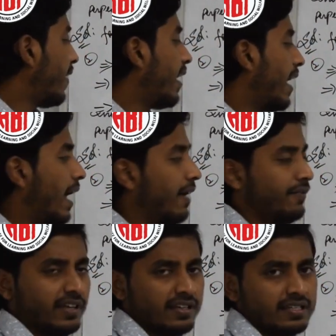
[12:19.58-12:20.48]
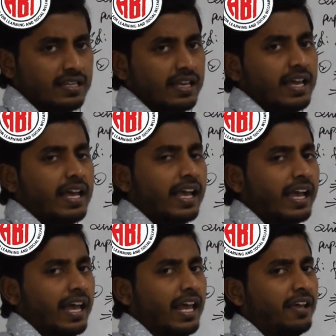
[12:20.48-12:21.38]
I have this,
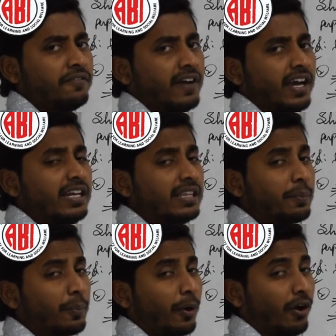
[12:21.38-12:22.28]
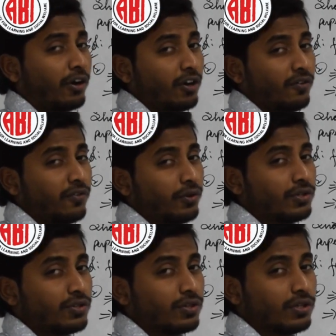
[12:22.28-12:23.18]
can I find the product of
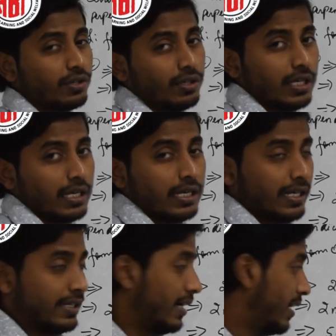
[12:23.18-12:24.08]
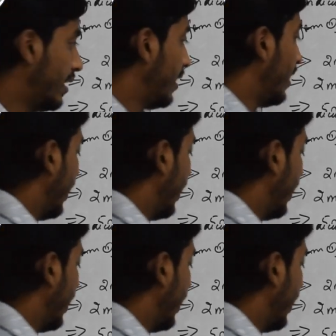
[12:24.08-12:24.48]
roots? Isn't it?